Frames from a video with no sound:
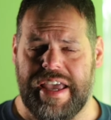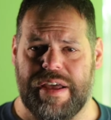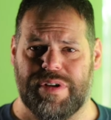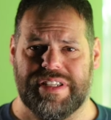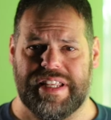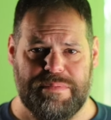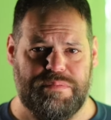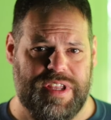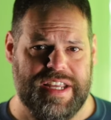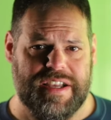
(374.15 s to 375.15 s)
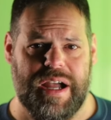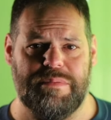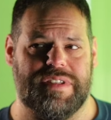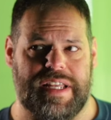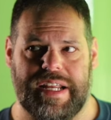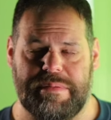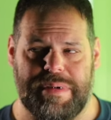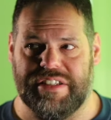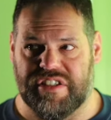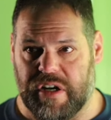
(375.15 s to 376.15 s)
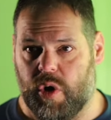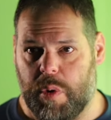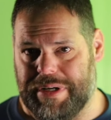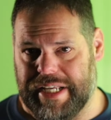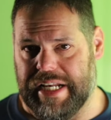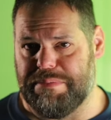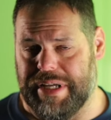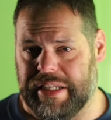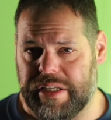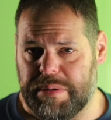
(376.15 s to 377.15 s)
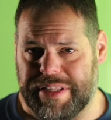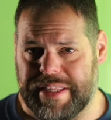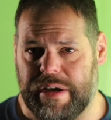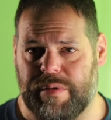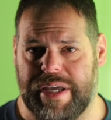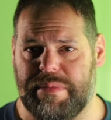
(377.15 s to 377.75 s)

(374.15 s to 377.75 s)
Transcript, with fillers: And once that day comes, then I might start opening it up a little bit that way.